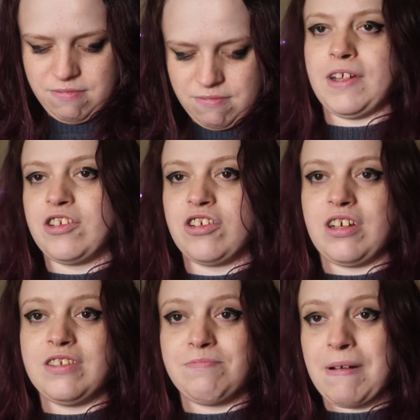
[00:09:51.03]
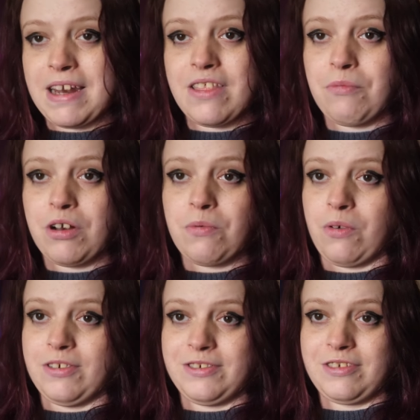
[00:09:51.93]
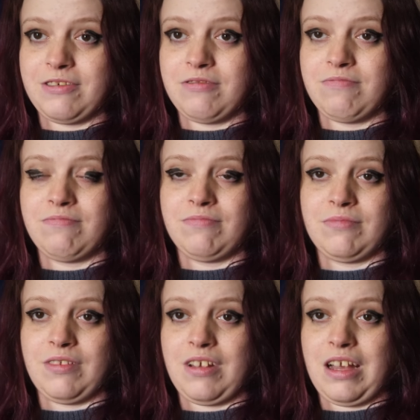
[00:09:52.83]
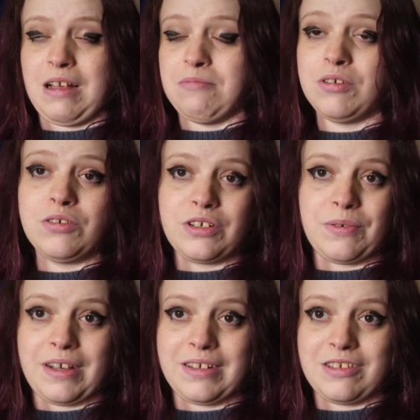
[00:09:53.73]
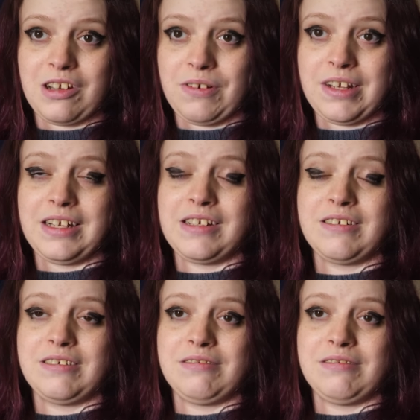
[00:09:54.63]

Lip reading: which is better than what it was. I'm losing weight slowly,